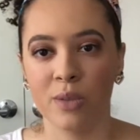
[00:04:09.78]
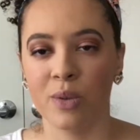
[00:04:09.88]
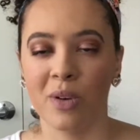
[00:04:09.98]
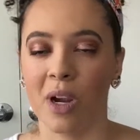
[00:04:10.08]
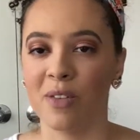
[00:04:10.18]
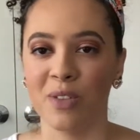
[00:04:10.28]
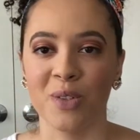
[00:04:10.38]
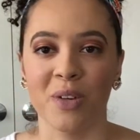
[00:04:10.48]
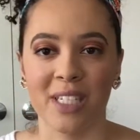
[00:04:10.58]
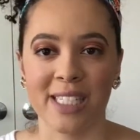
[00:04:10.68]
whatever you
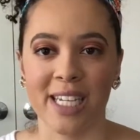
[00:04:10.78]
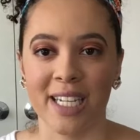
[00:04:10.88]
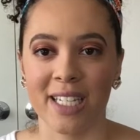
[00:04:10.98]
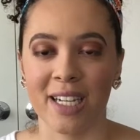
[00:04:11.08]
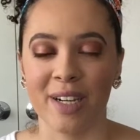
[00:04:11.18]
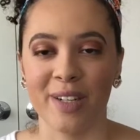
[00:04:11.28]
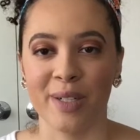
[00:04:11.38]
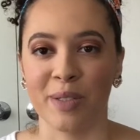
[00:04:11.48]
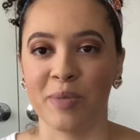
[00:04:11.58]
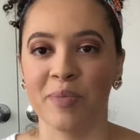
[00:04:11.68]
want to say it.
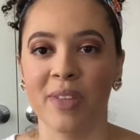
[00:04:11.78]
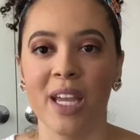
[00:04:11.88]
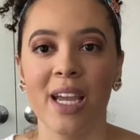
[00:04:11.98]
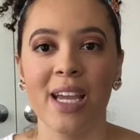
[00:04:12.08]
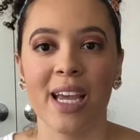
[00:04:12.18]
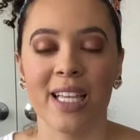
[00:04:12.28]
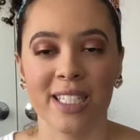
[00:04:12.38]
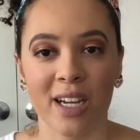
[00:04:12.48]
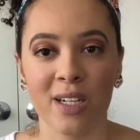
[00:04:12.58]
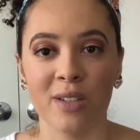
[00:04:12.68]
It's
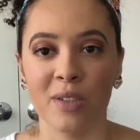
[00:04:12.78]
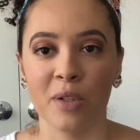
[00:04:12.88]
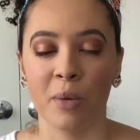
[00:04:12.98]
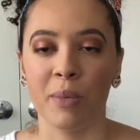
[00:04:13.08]
kind of,